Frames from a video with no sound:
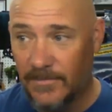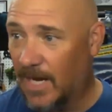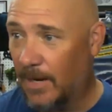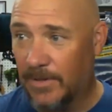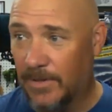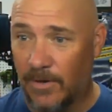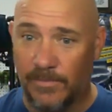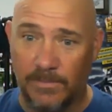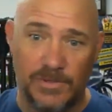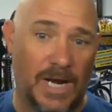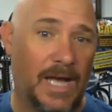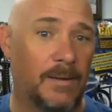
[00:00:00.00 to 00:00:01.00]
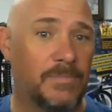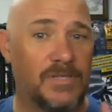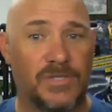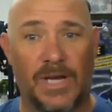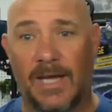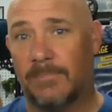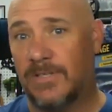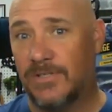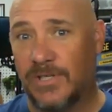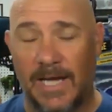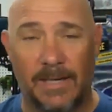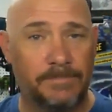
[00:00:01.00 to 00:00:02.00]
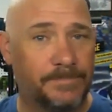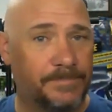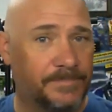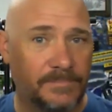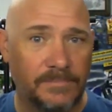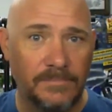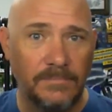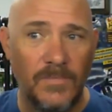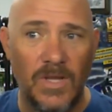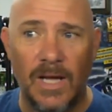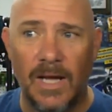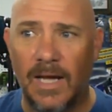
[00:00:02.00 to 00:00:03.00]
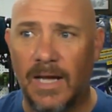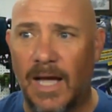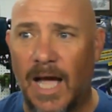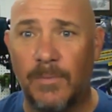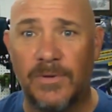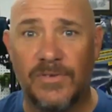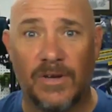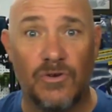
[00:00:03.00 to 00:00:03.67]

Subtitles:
I would go from job to job to job. I was